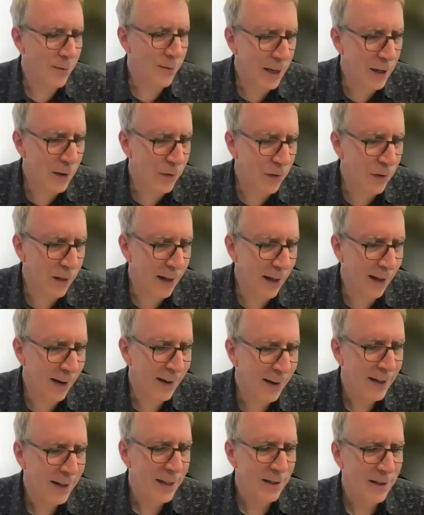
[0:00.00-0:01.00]
Thank you for that.
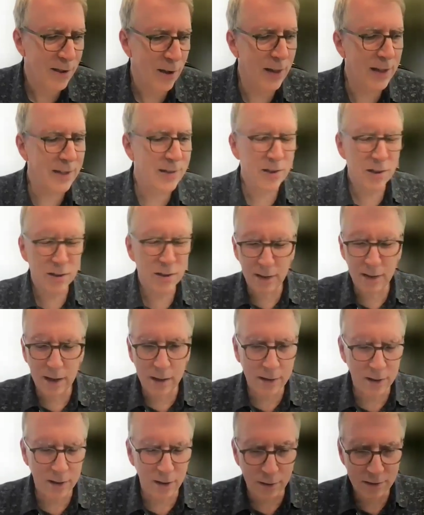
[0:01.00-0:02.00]
So yeah. that's a
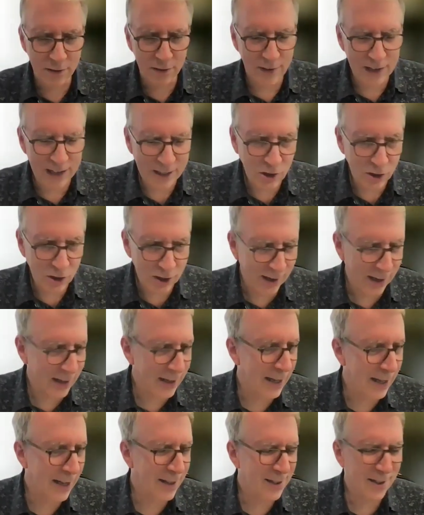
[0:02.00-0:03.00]
cultivation, I
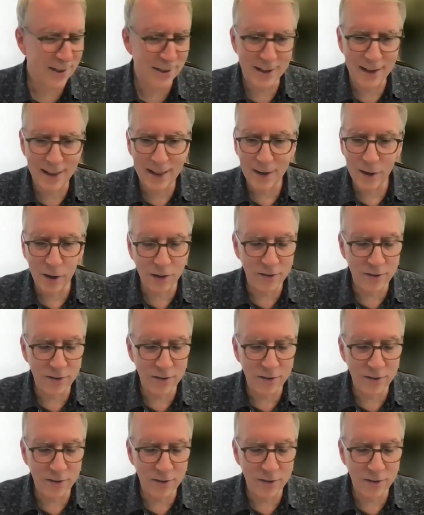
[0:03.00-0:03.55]
guess, and, and